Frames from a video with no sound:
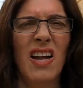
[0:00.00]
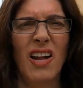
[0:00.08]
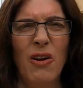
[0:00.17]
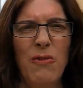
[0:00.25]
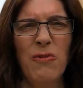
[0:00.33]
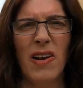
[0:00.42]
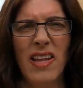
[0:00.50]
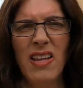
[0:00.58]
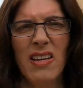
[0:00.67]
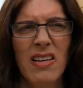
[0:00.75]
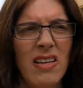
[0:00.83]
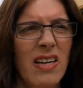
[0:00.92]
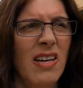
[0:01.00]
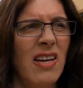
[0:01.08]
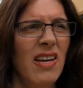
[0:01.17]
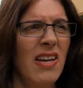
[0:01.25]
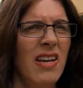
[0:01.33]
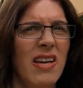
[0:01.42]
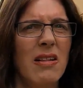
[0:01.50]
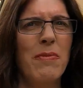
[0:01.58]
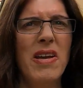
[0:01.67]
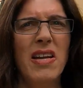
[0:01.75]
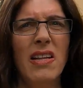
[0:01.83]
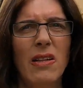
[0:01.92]
Hopefully it'll
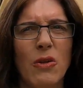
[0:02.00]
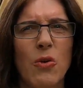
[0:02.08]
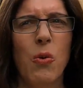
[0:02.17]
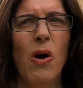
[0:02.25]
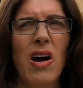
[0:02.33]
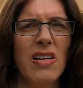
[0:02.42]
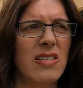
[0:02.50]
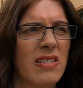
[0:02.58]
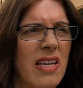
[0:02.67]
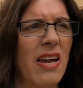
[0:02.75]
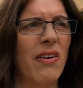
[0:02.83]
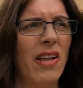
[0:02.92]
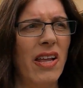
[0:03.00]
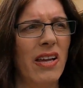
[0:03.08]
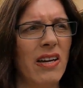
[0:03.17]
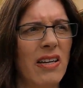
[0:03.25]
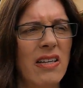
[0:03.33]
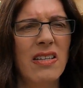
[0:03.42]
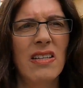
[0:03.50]
be a little quieter down here,